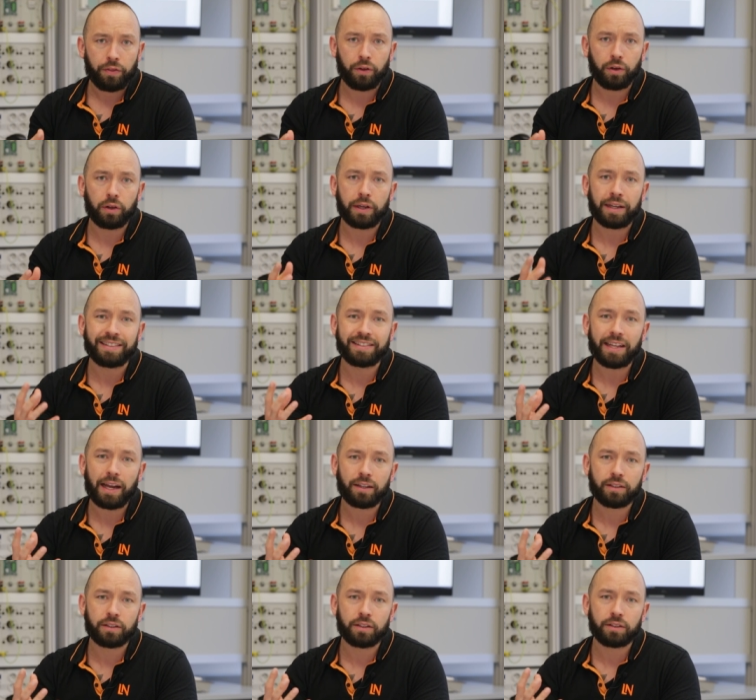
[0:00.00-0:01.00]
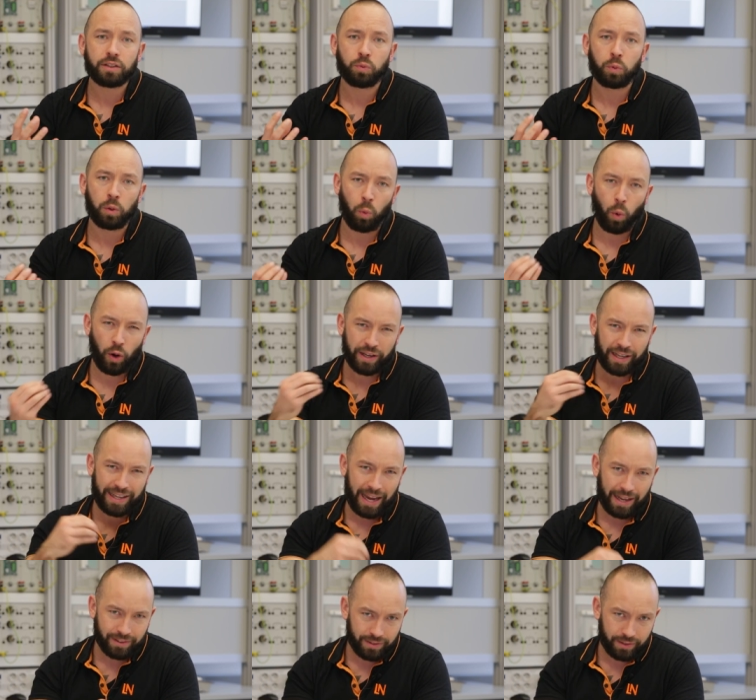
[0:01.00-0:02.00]
the inductance will work
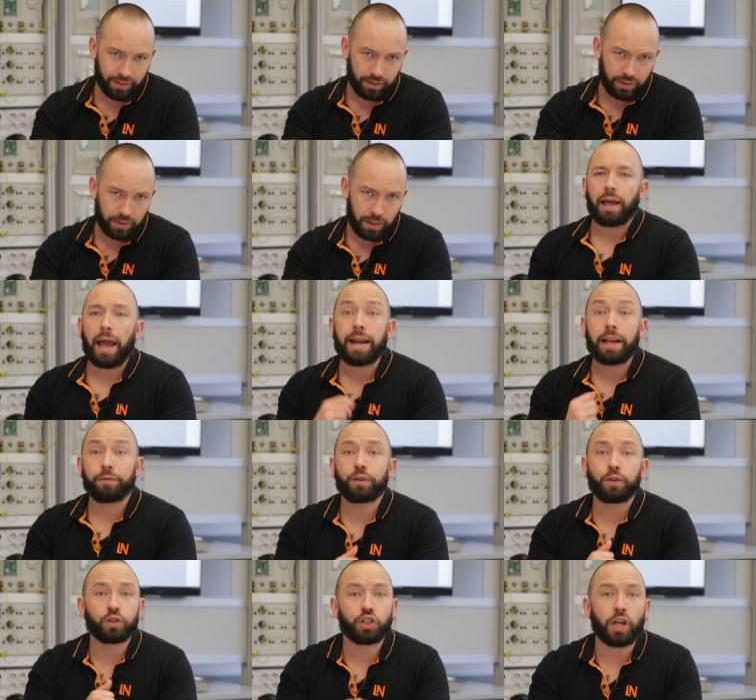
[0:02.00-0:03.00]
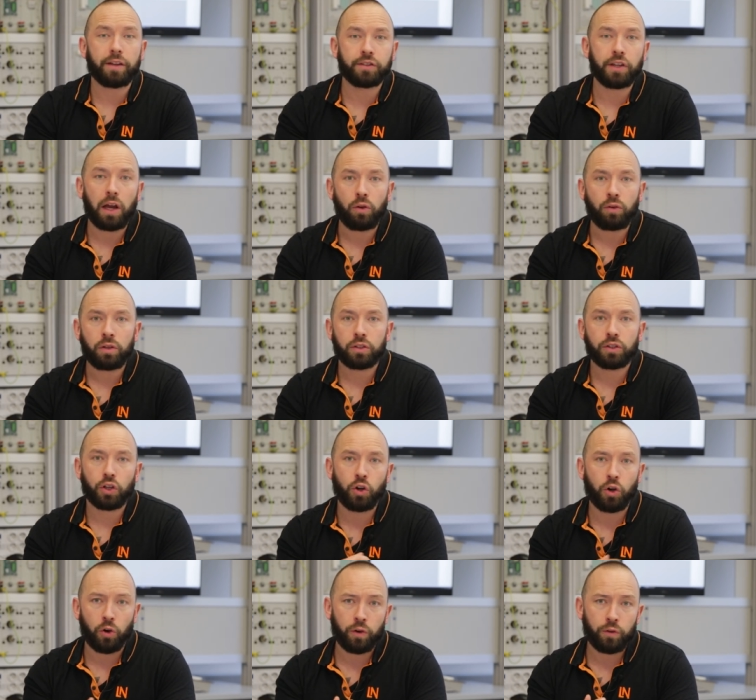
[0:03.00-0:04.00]
against it. And if you shut down the
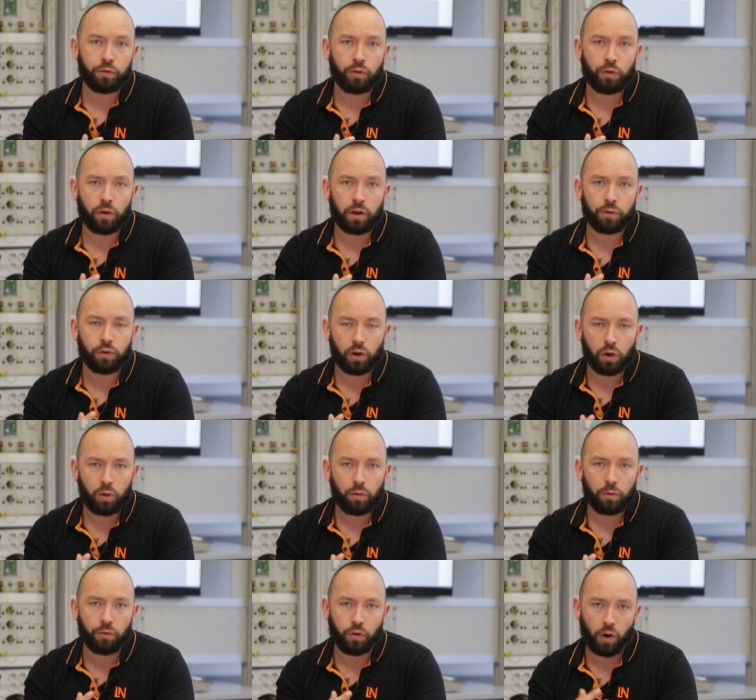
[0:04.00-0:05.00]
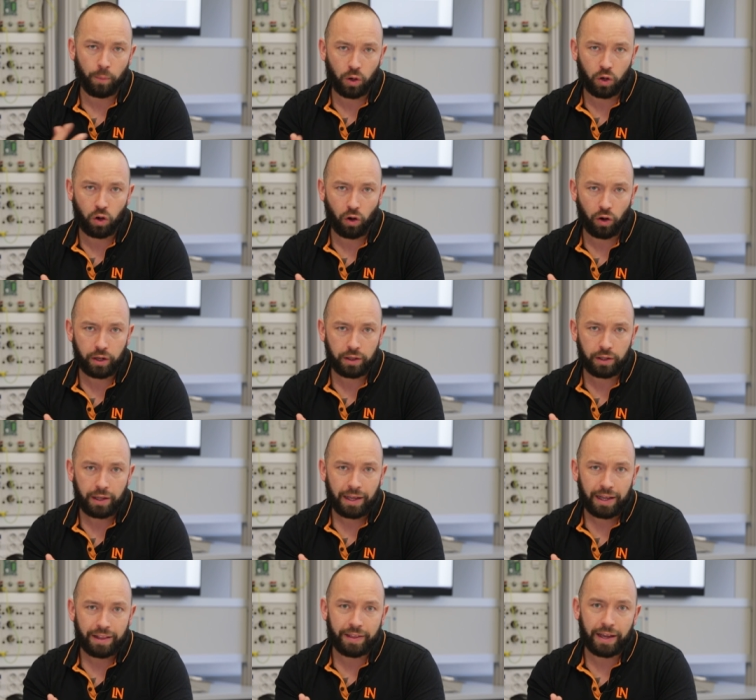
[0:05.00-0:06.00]
current fl flow from a coil,
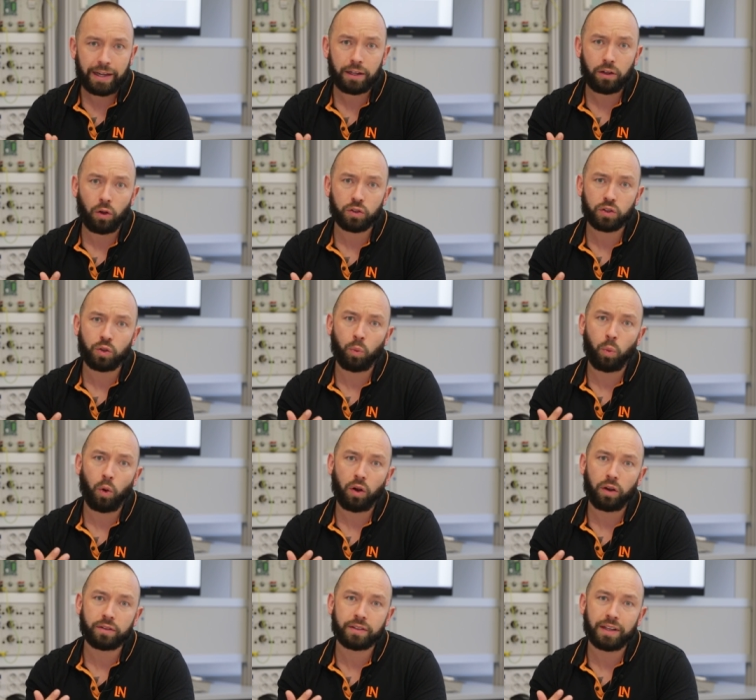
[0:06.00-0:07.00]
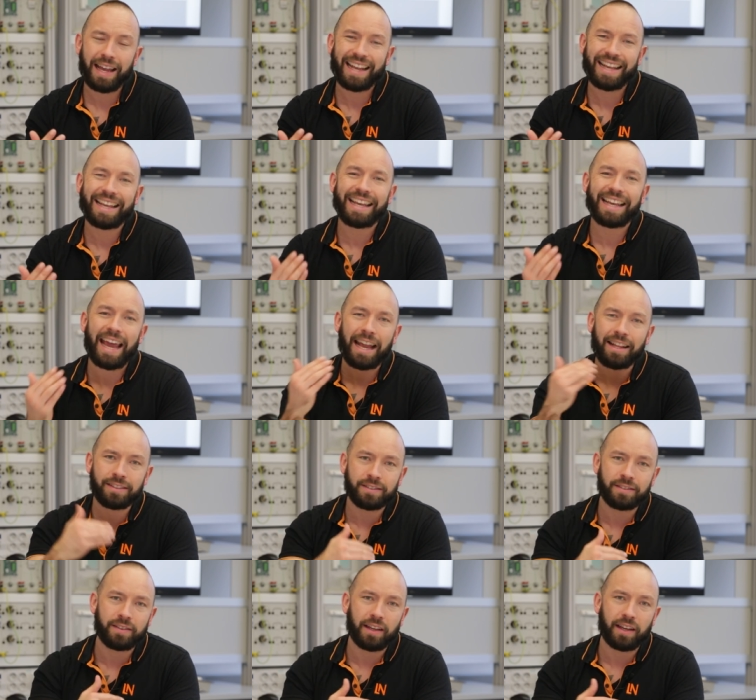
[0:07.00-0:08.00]
then it also works
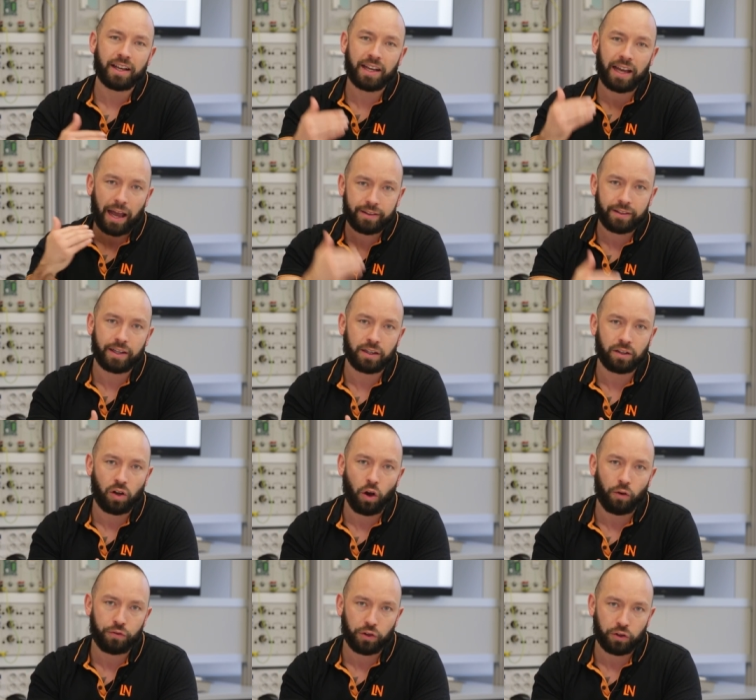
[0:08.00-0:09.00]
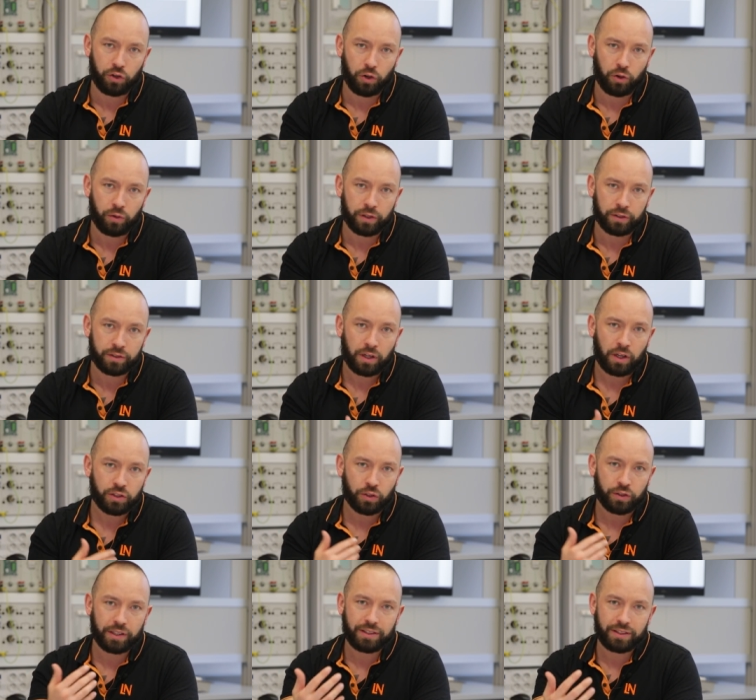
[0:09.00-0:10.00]
against the cutting of the current.
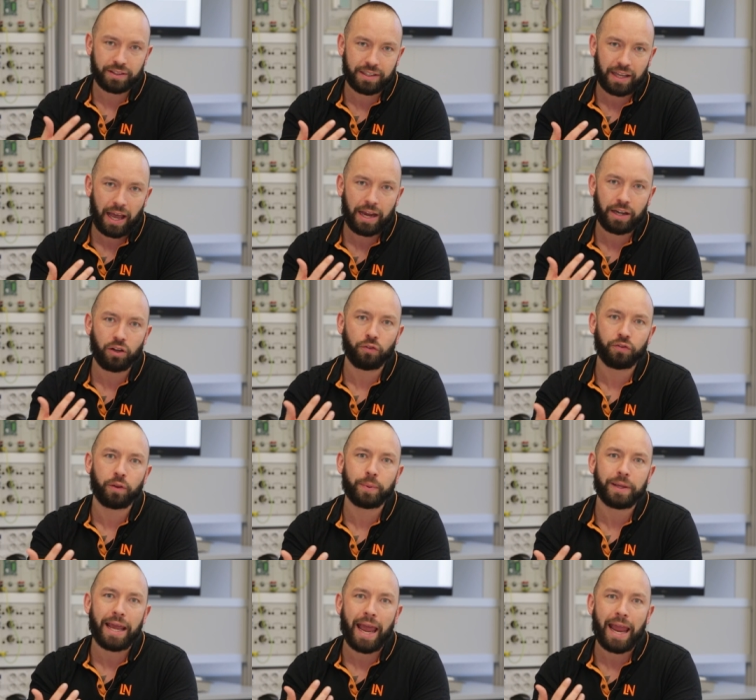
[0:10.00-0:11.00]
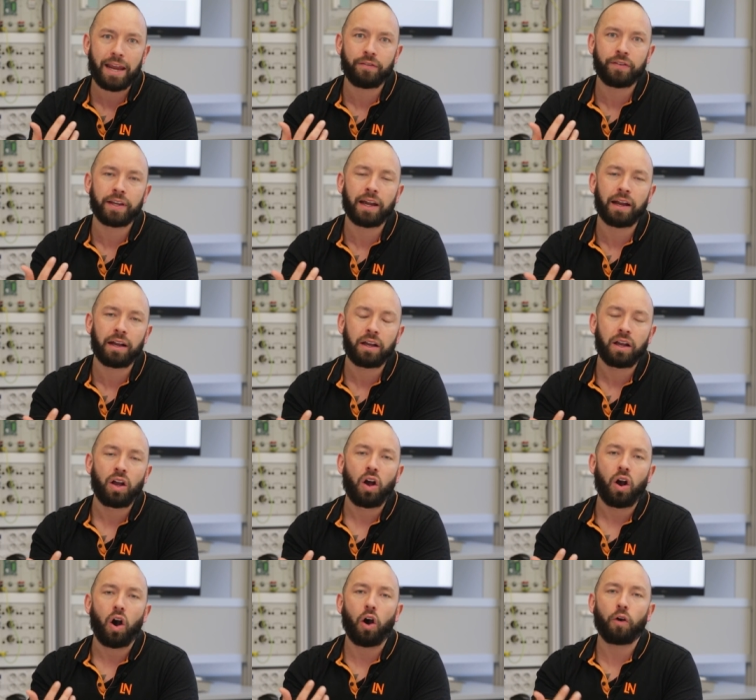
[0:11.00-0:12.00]
So this is kind of the behavior
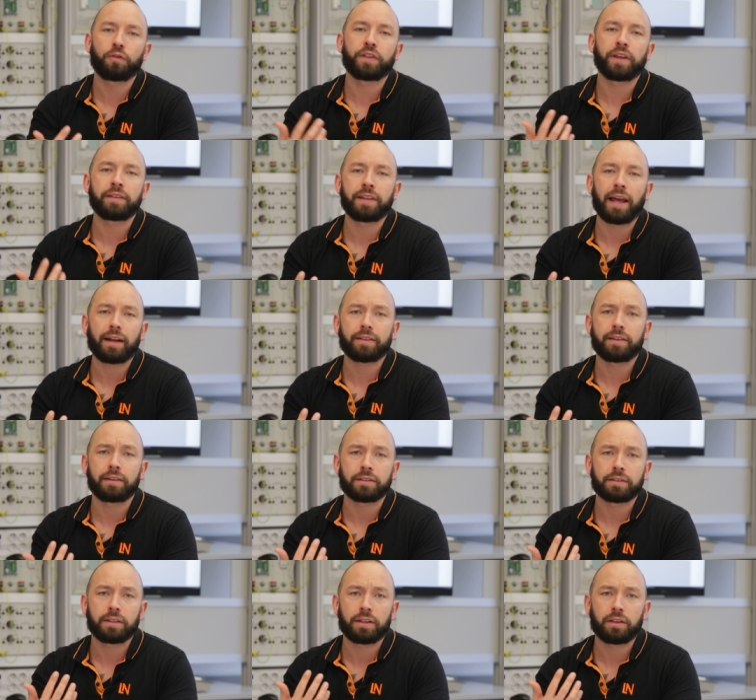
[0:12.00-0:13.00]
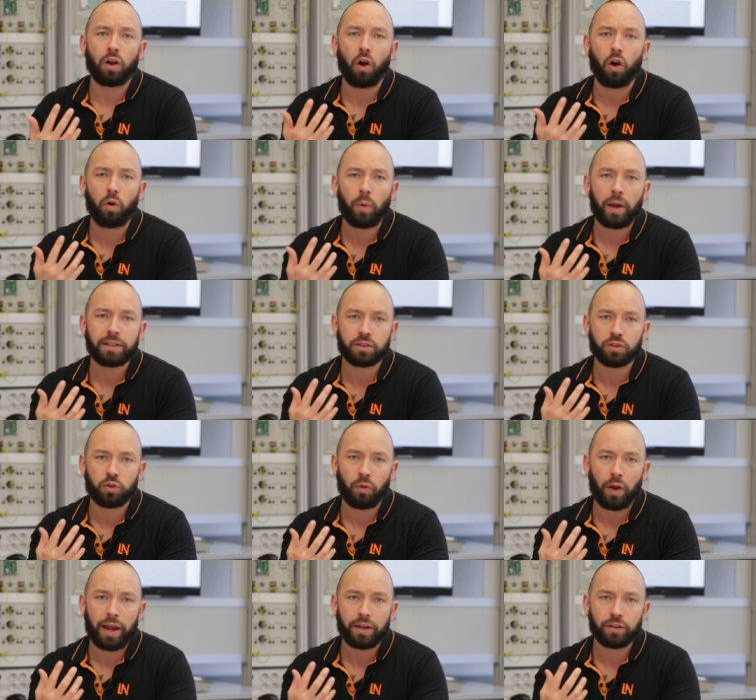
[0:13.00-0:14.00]
of the inductance. It always
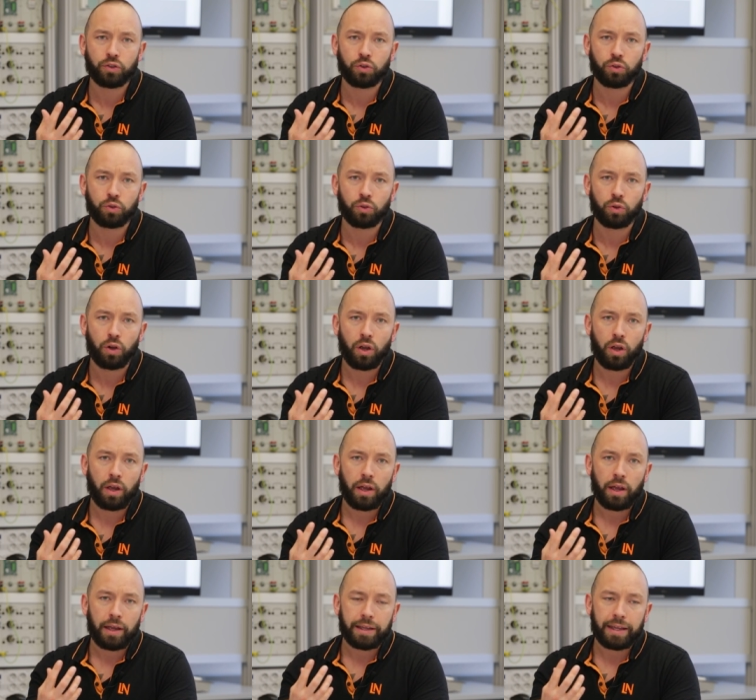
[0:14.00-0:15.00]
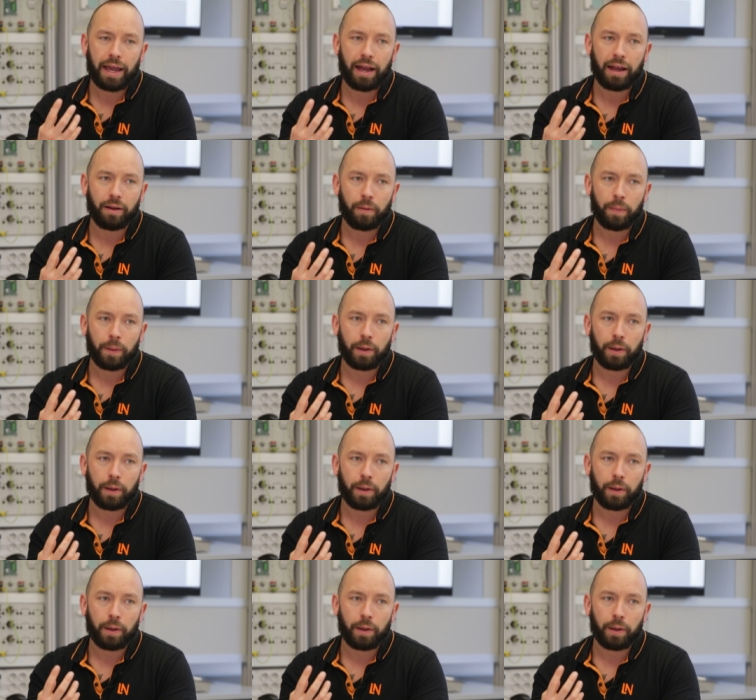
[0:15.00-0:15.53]
try to, yeah,